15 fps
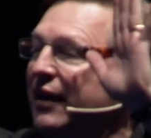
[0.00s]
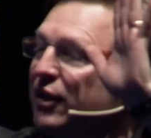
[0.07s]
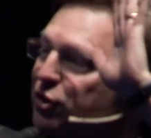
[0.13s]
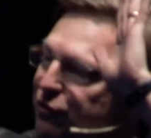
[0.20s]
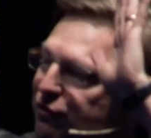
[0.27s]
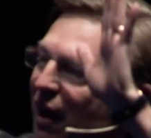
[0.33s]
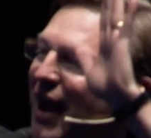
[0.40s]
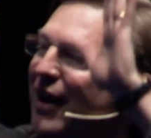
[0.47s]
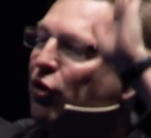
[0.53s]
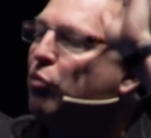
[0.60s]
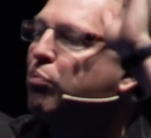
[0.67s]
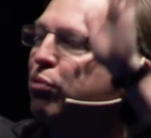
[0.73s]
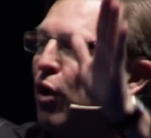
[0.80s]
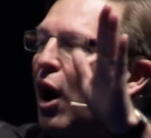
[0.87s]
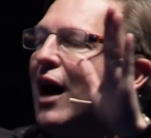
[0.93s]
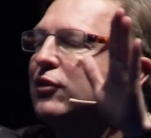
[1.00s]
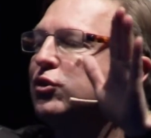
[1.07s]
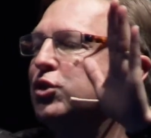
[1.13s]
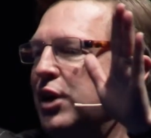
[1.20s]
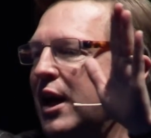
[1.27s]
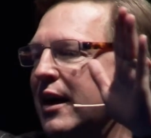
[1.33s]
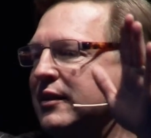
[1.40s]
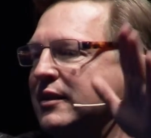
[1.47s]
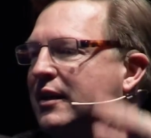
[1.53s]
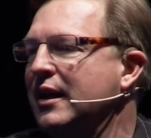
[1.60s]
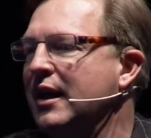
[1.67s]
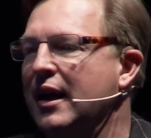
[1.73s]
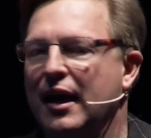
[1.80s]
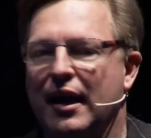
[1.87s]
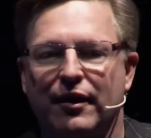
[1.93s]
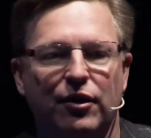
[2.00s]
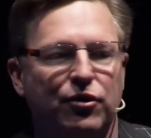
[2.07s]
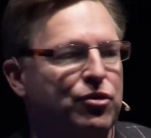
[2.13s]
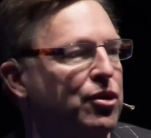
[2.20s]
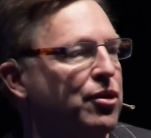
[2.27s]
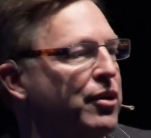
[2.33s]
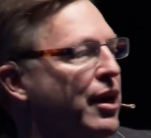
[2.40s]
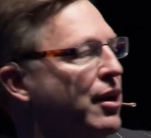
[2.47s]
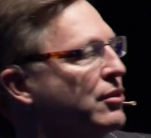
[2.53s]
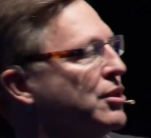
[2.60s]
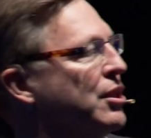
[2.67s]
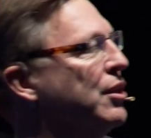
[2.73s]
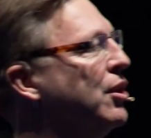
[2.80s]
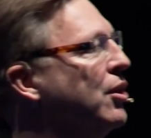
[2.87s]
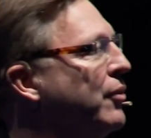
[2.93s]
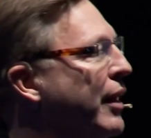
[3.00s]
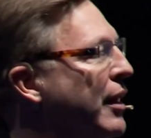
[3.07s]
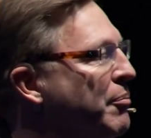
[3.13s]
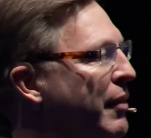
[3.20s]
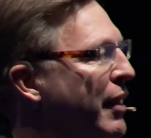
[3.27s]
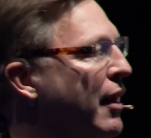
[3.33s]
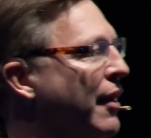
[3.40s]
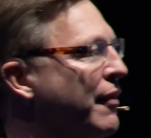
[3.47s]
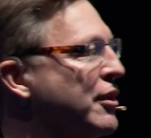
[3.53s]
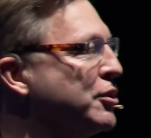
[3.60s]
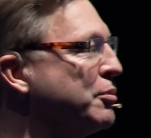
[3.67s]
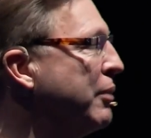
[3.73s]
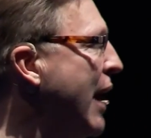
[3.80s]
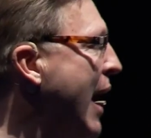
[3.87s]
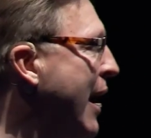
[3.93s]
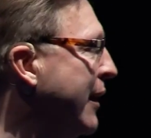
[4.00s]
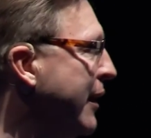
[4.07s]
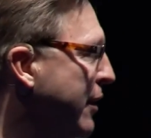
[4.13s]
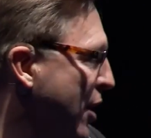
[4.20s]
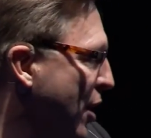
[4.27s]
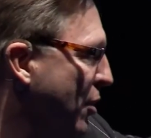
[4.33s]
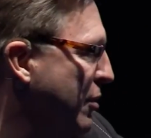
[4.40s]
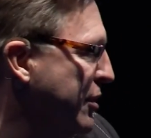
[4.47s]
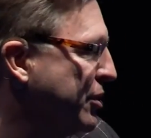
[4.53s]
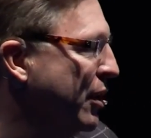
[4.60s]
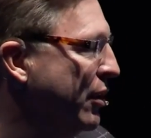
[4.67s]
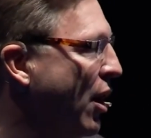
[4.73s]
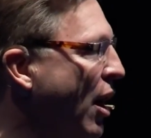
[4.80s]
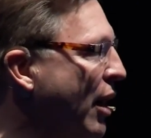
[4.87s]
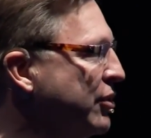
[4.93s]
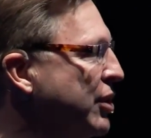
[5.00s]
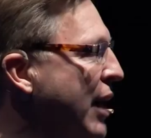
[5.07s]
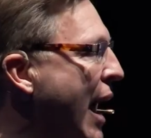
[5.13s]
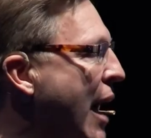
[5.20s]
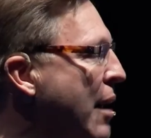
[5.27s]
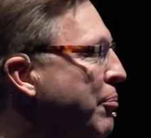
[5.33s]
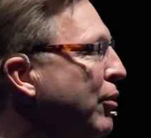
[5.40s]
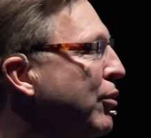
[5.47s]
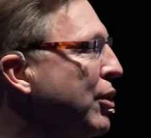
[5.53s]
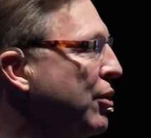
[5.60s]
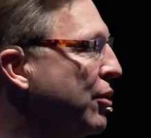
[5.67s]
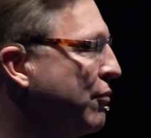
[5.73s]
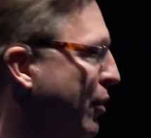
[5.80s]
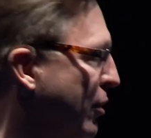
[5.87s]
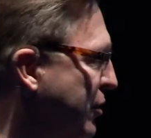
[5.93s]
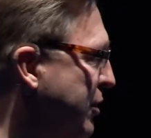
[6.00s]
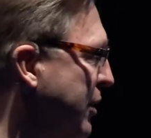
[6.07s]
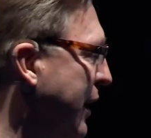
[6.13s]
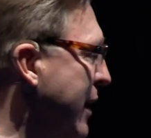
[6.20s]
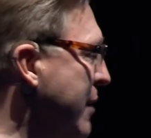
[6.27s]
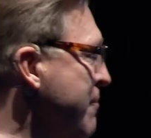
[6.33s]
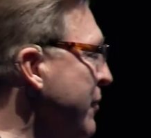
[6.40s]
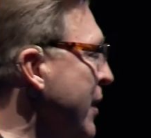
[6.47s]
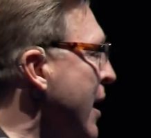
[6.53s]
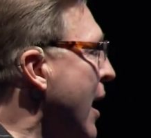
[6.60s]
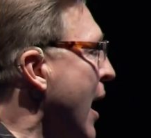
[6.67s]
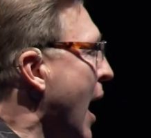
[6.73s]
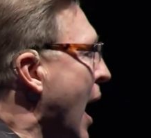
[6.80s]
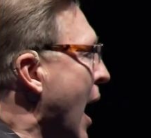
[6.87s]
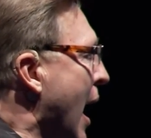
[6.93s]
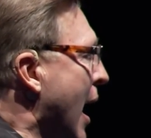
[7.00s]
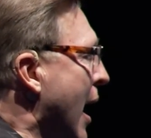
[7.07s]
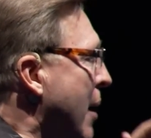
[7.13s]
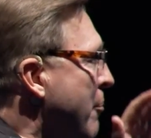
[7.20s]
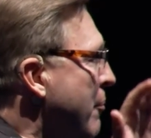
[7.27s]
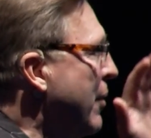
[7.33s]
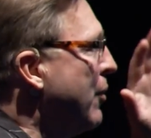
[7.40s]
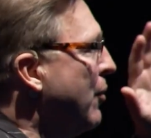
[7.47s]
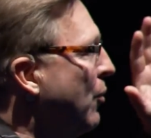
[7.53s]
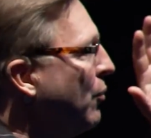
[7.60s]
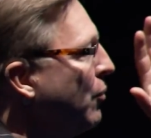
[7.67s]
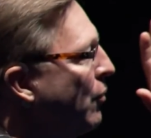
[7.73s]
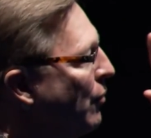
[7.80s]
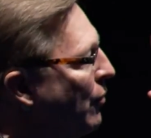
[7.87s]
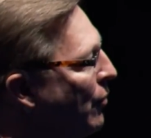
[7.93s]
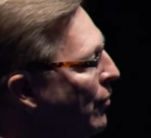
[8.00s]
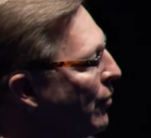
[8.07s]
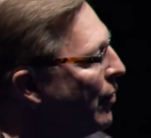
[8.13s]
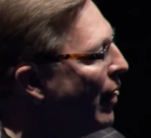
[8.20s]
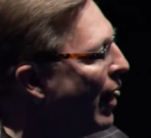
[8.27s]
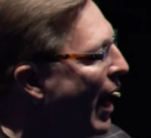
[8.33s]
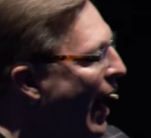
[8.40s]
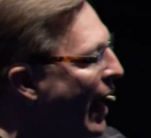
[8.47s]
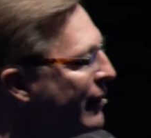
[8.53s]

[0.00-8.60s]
his final project in the two years he knew he'd be on this planet, was to launch Apple University. Um, I